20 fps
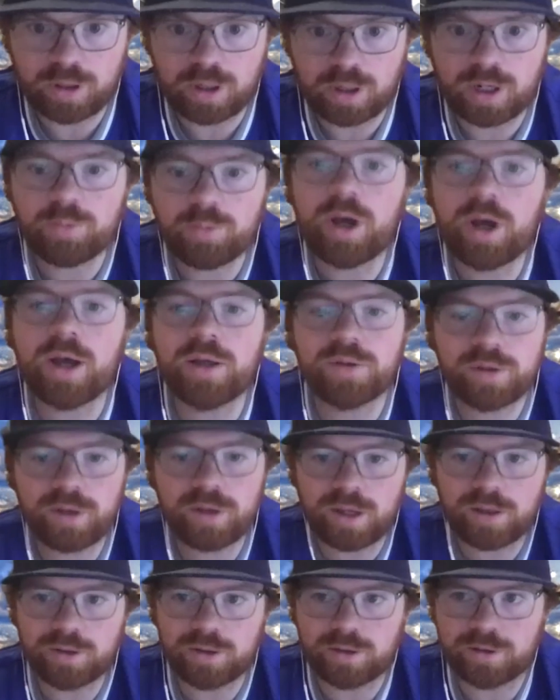And I'm not
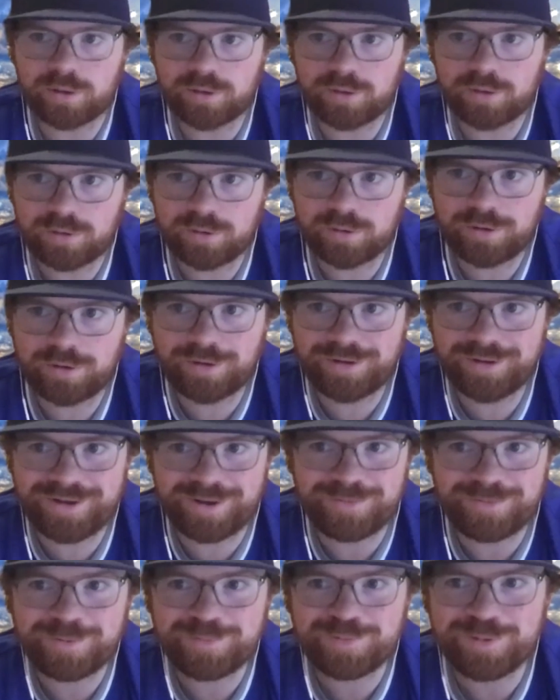saying that I'm not